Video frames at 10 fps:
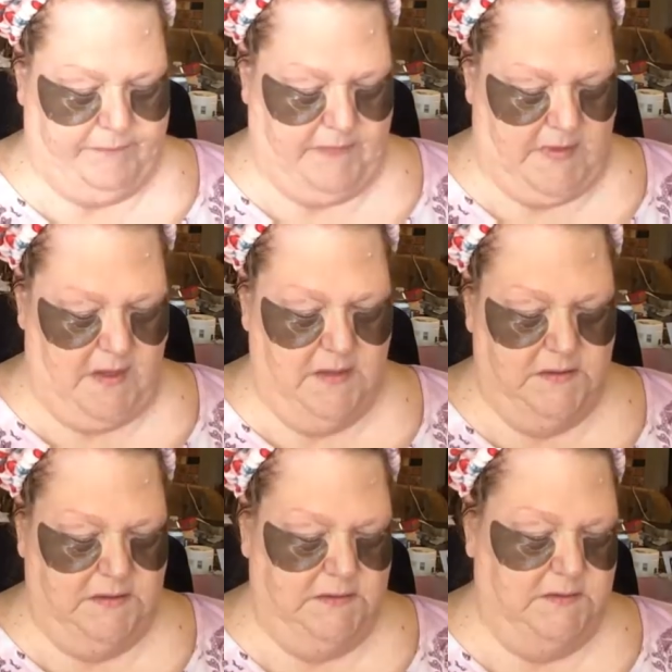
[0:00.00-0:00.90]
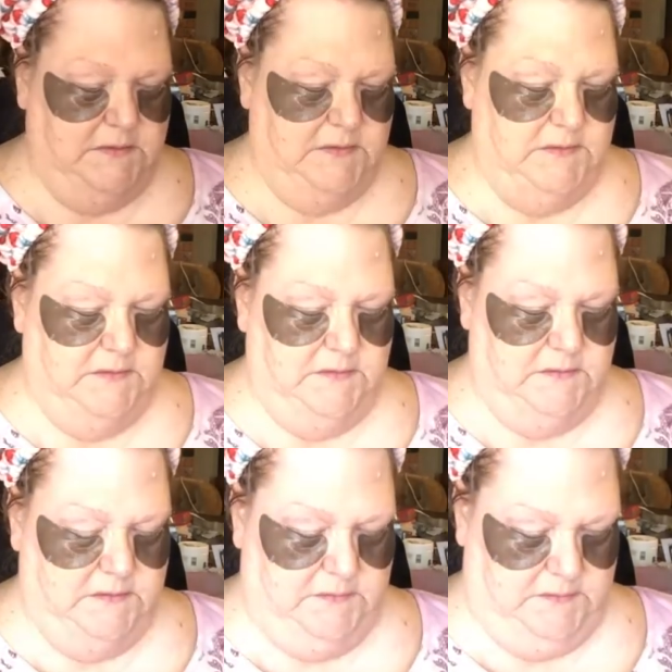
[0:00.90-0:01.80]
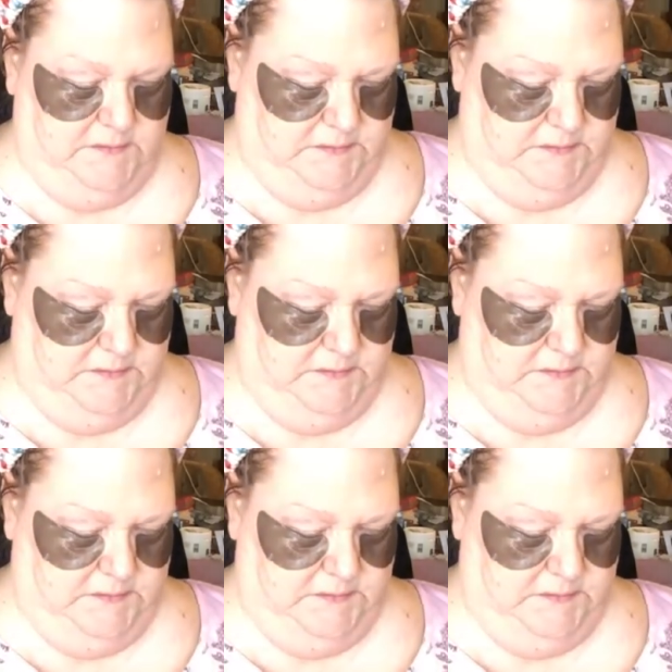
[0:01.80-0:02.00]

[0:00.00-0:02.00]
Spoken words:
Nobody speaks.